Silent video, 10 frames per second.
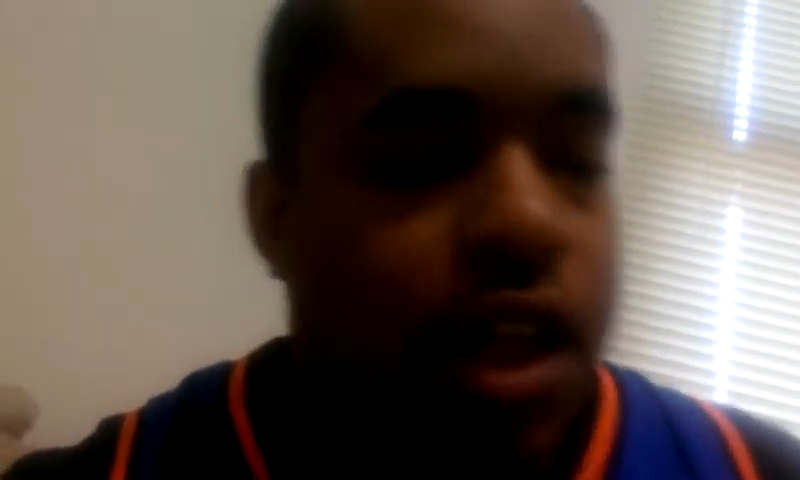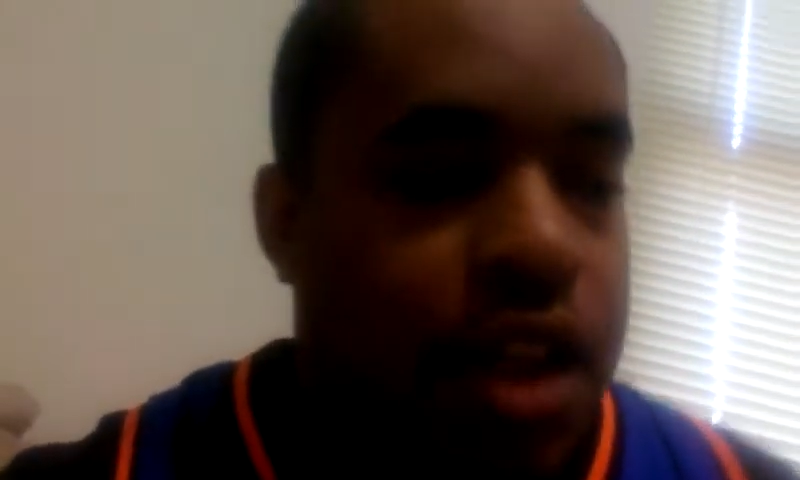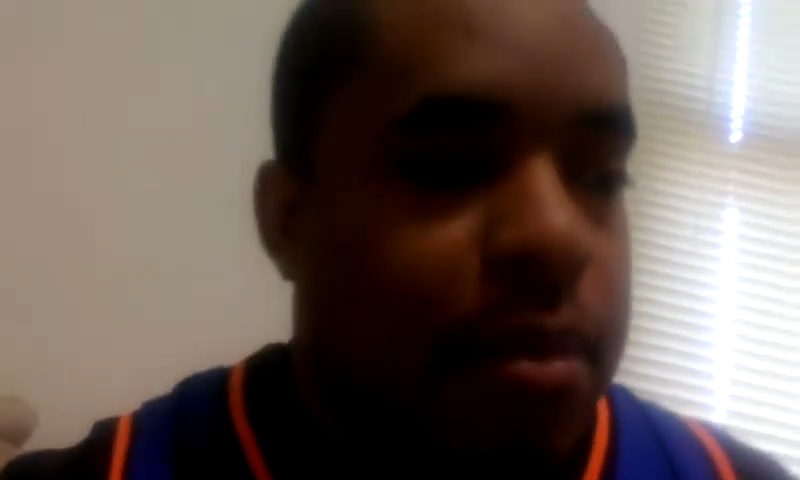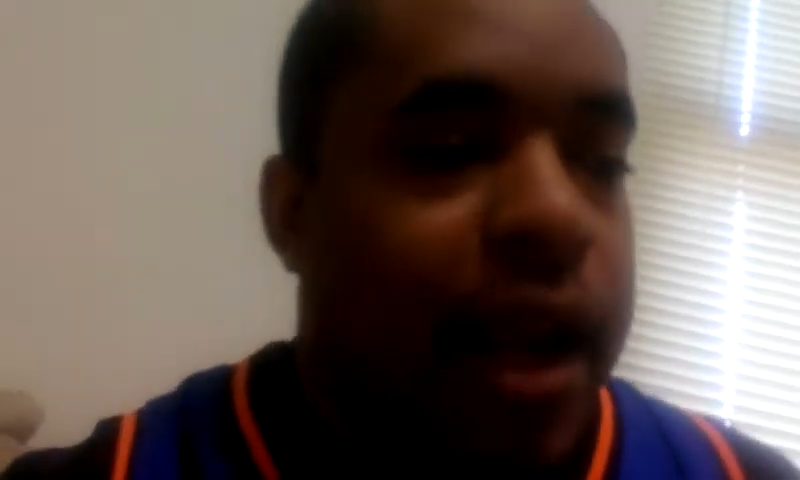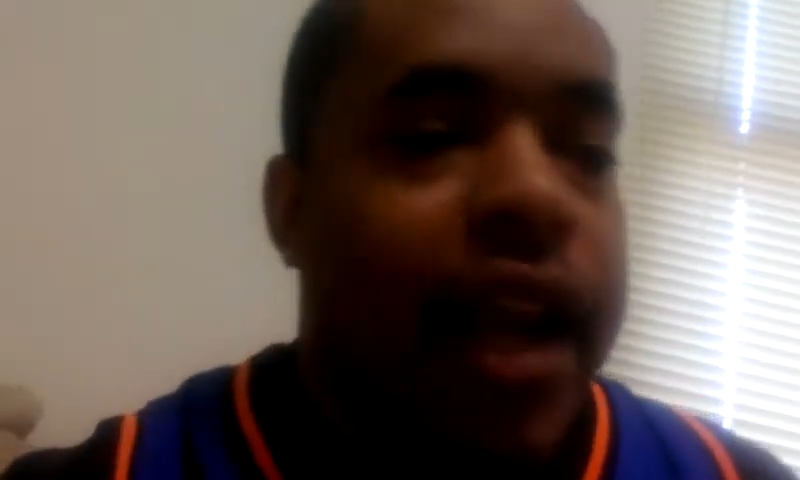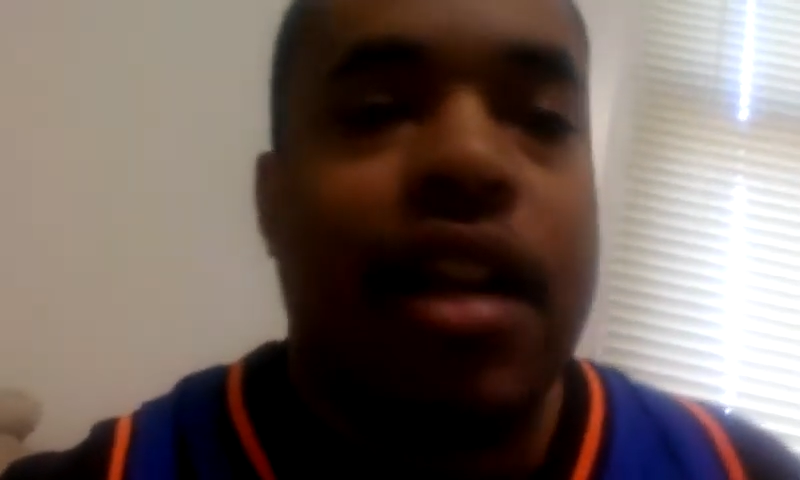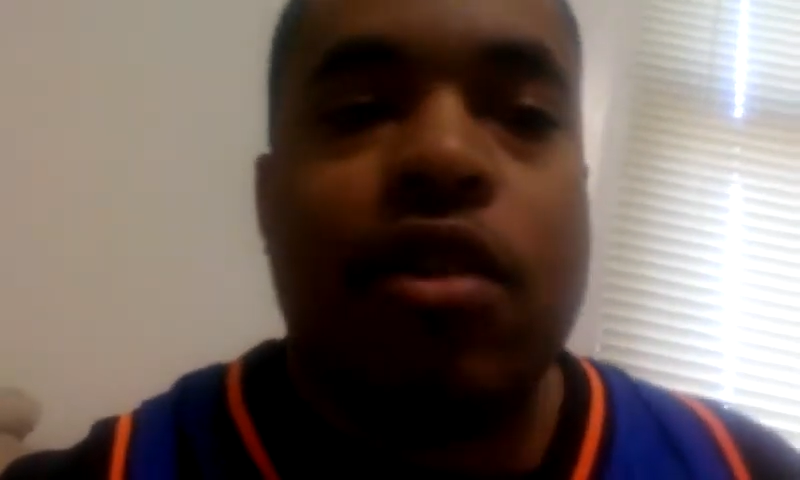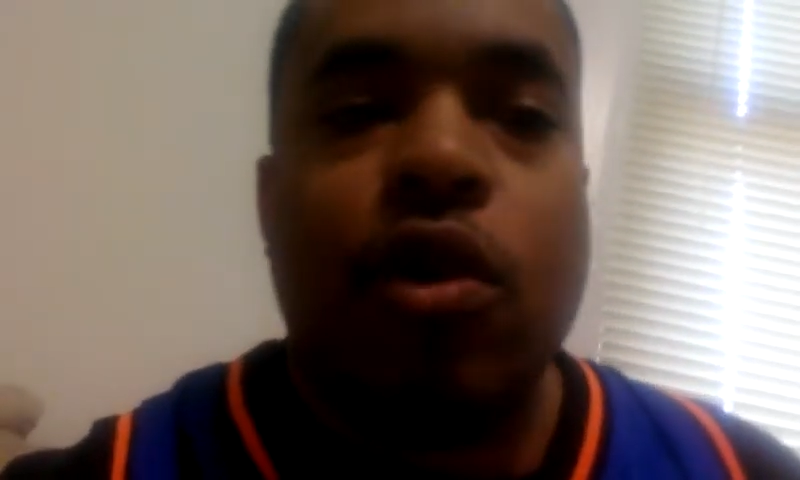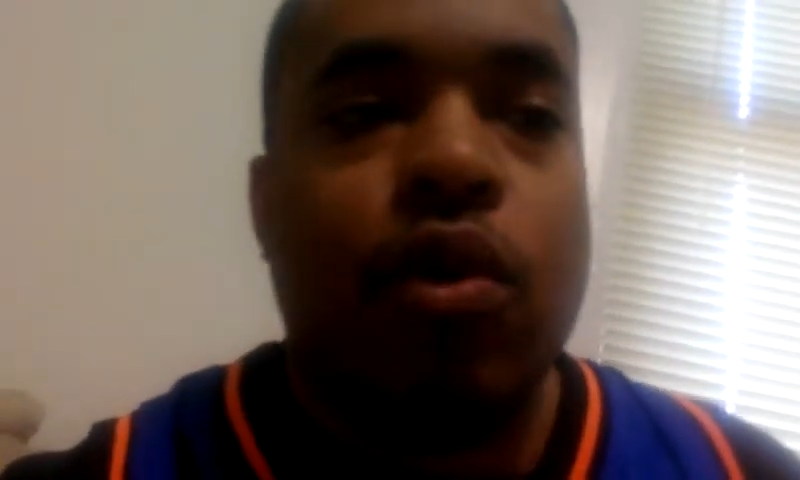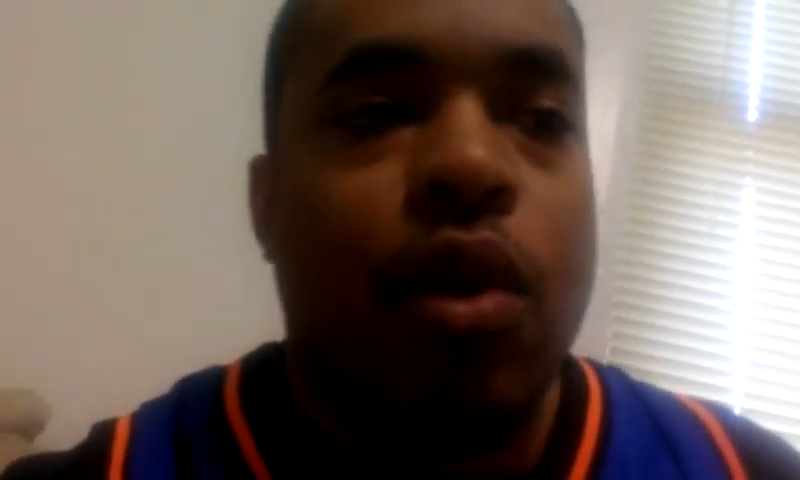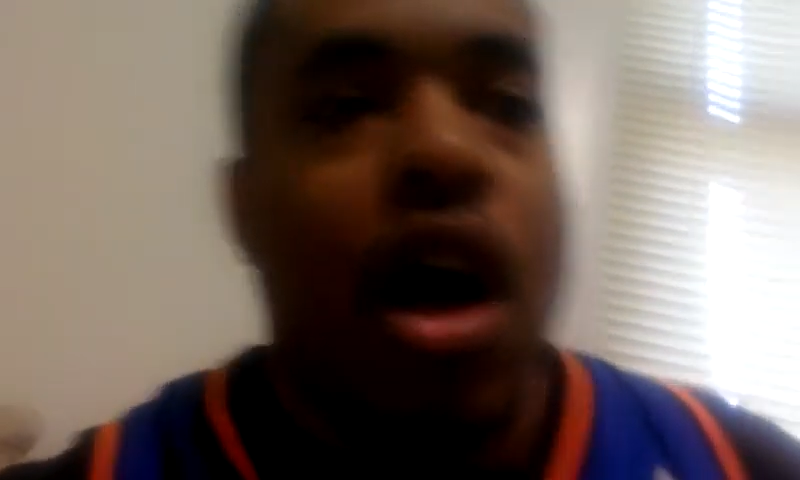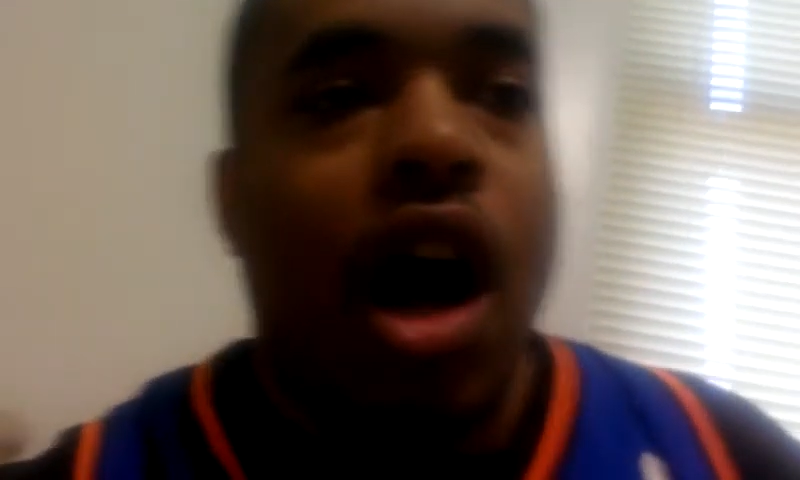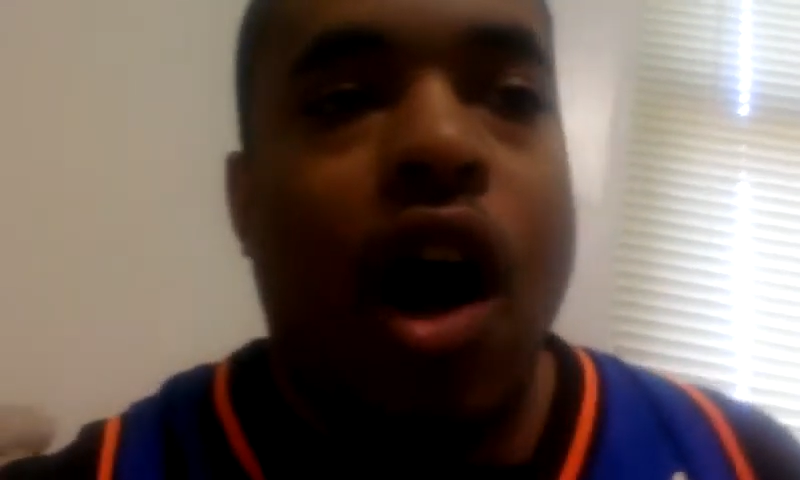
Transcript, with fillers: The man that who